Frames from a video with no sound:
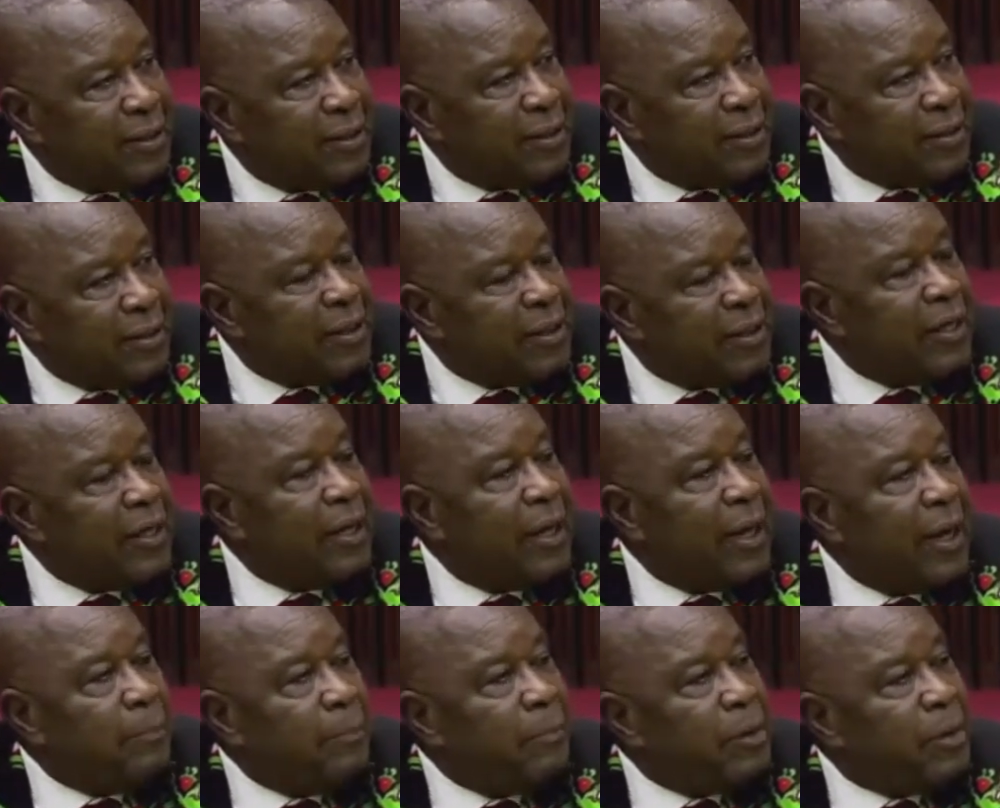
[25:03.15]
They
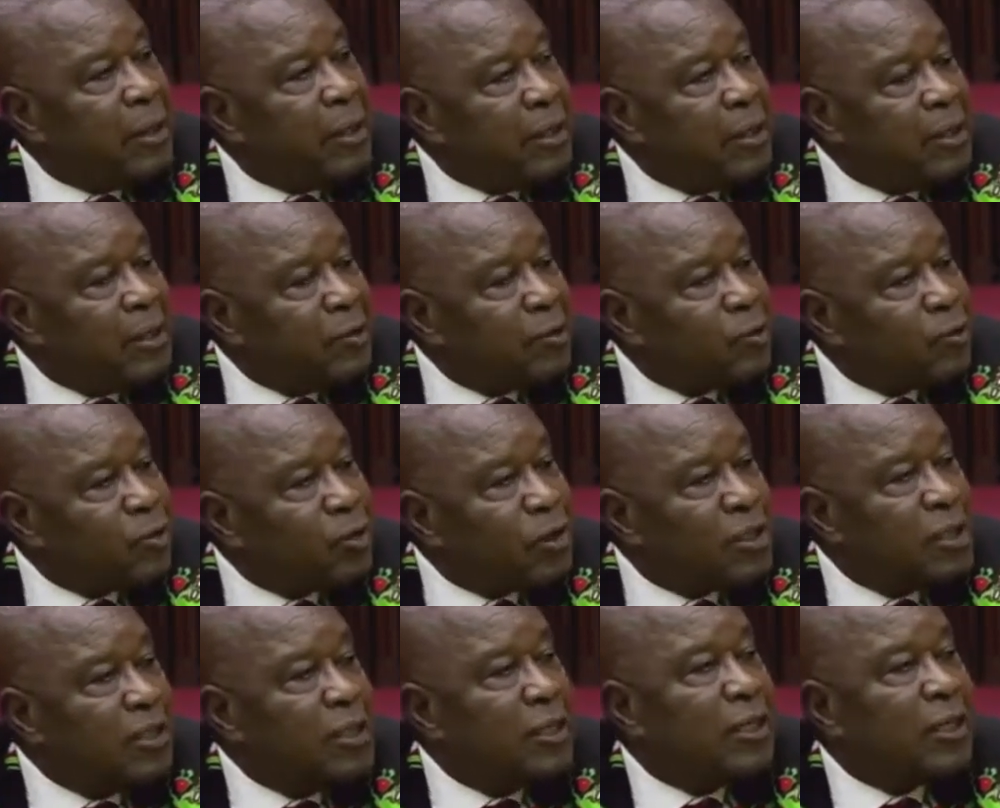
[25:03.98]
are beginning to
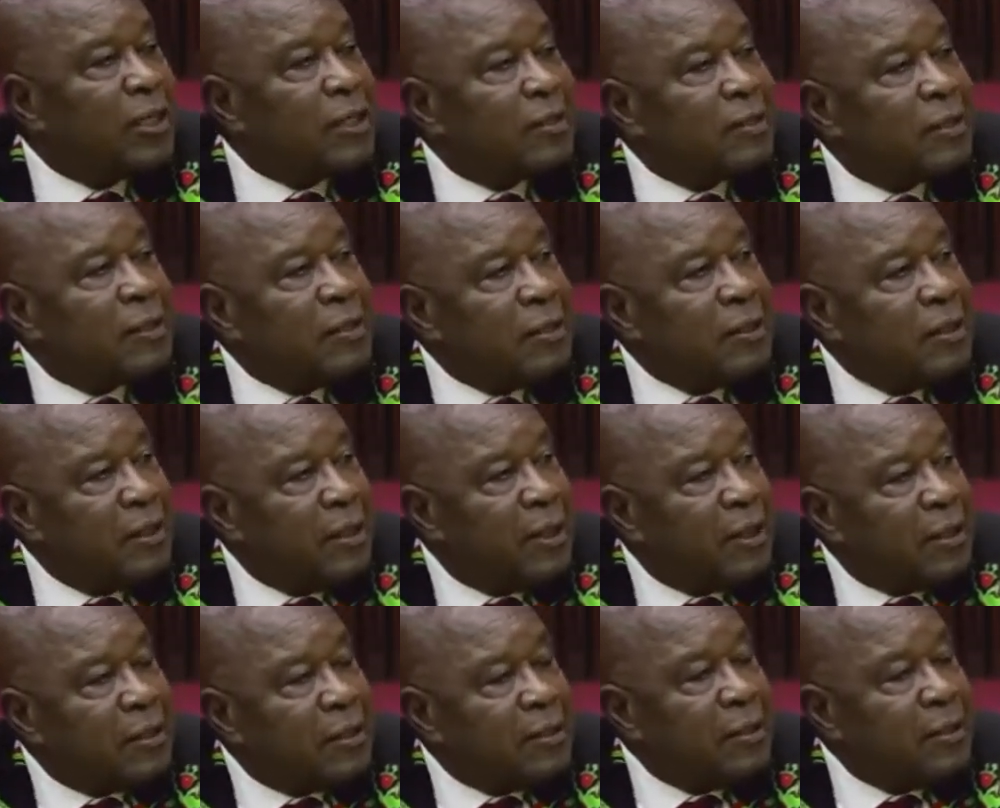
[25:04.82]
see that the
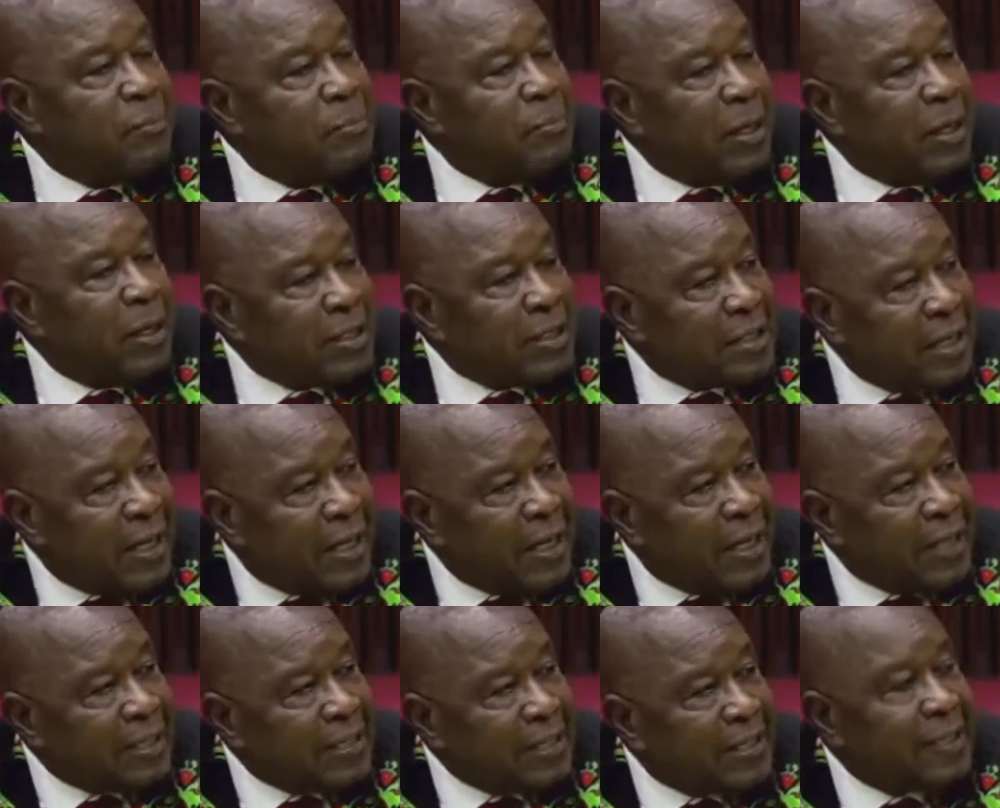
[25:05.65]

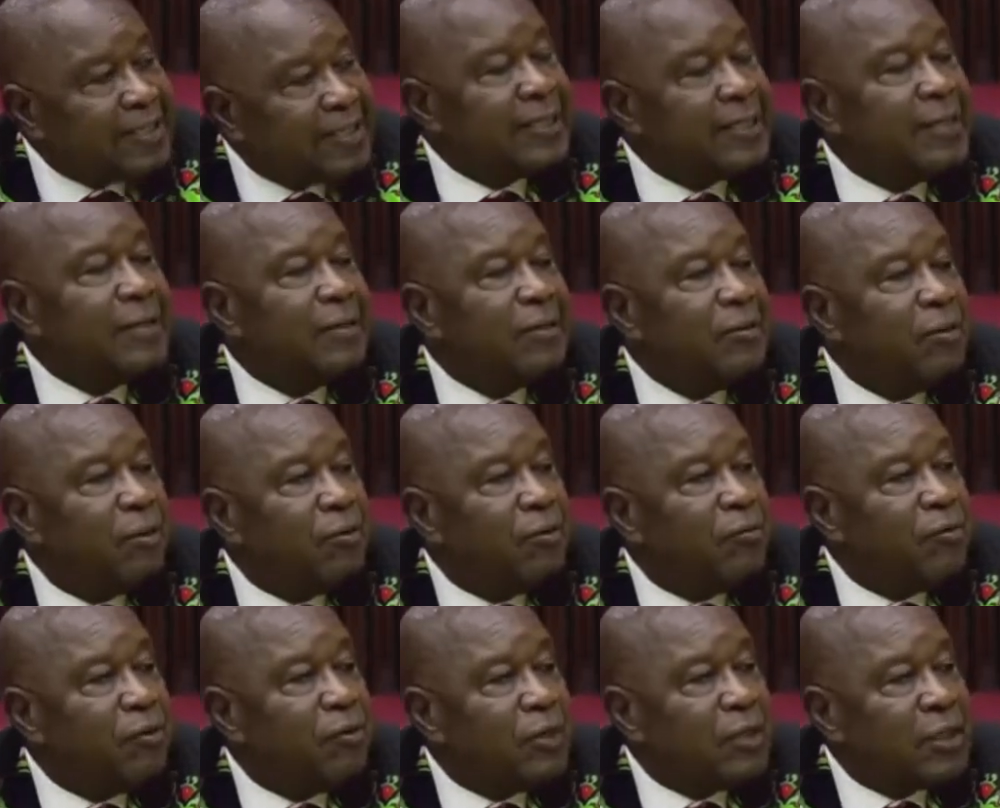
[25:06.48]
marginalization
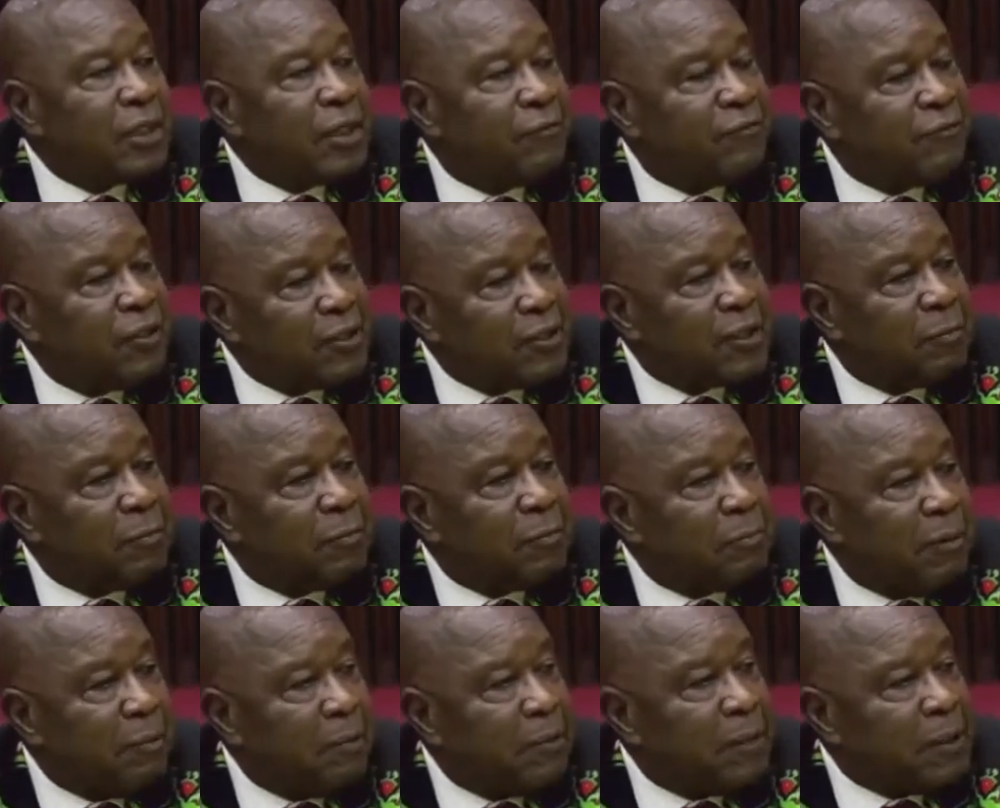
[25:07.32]
of the First
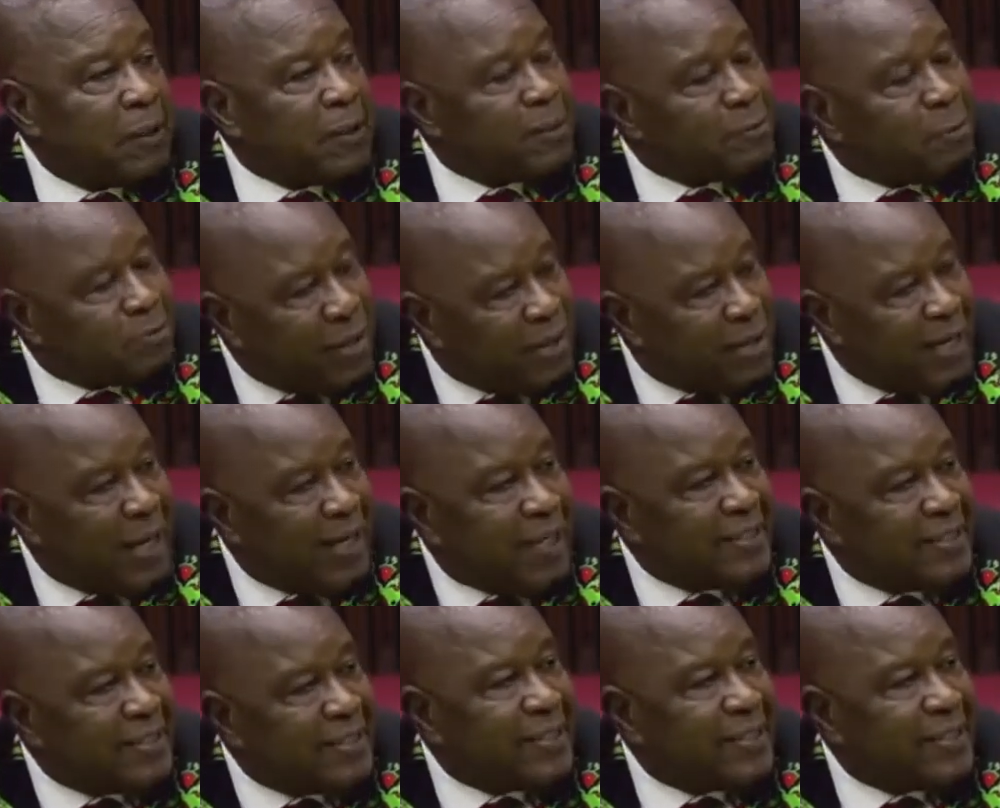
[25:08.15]
Republic is being
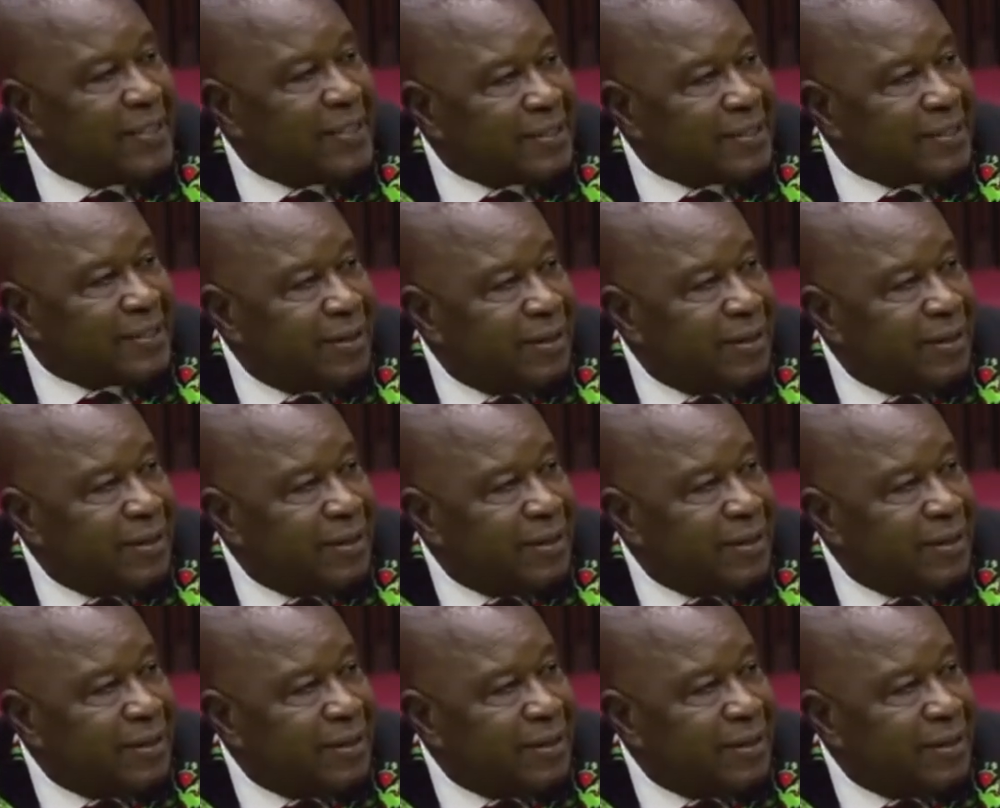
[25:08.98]
addressed.